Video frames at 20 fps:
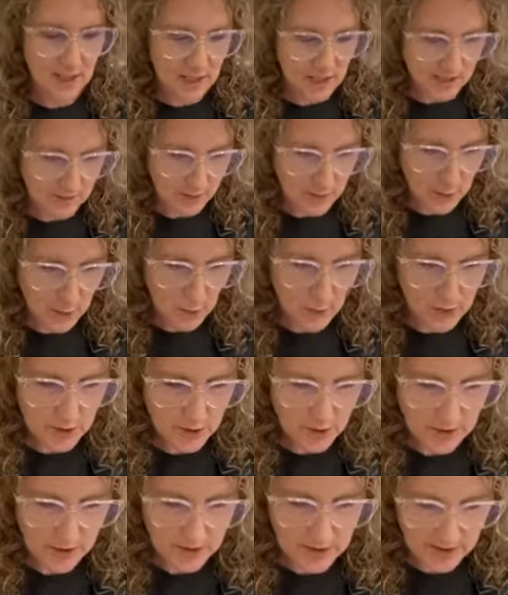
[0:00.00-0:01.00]
you never know what
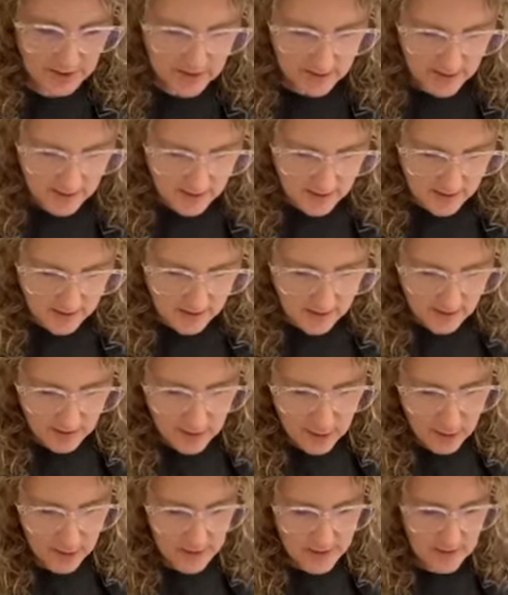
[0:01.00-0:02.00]
you could
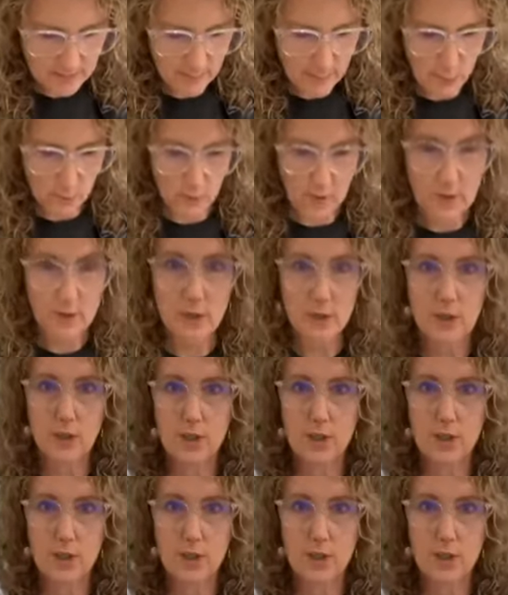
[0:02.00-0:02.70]
use them for.